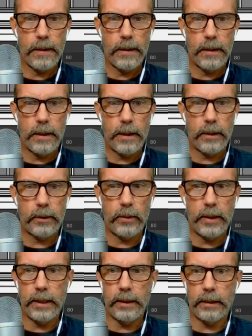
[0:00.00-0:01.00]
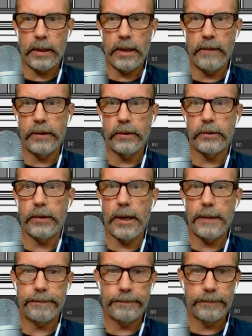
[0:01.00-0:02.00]
I'll go ahead and give it a try.
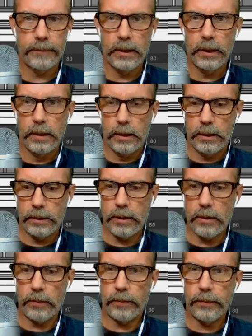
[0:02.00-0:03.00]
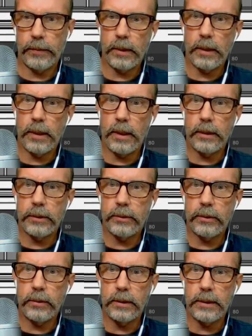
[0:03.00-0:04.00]
So I'll
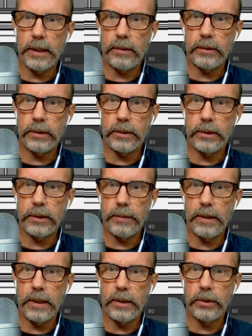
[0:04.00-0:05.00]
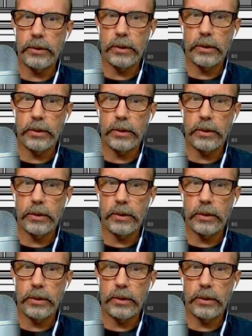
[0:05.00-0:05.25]
extrude this out just a smidge.